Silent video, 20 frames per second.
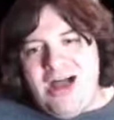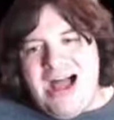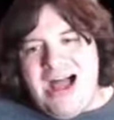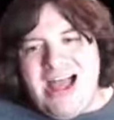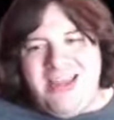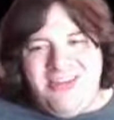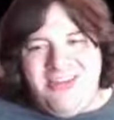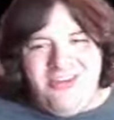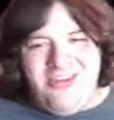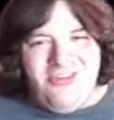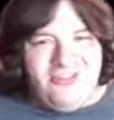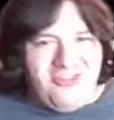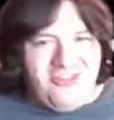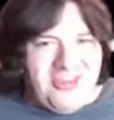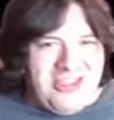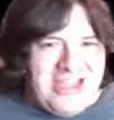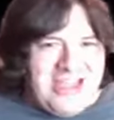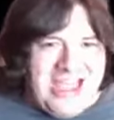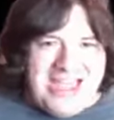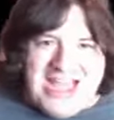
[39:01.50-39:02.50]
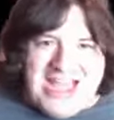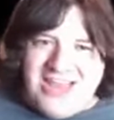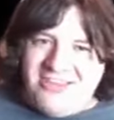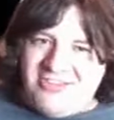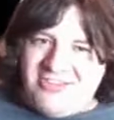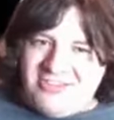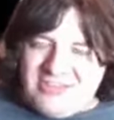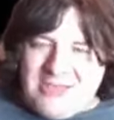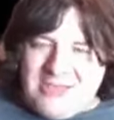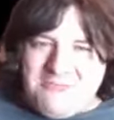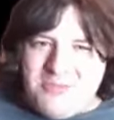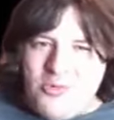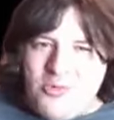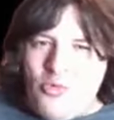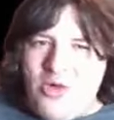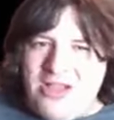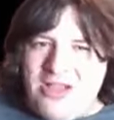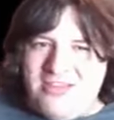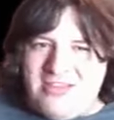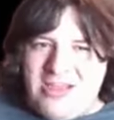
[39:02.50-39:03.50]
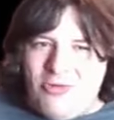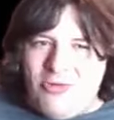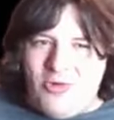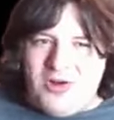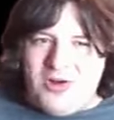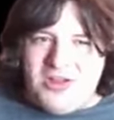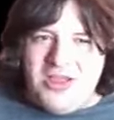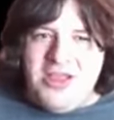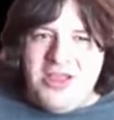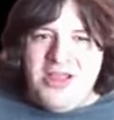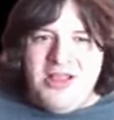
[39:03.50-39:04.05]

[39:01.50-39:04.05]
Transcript: I usually I kind of skip the ones that were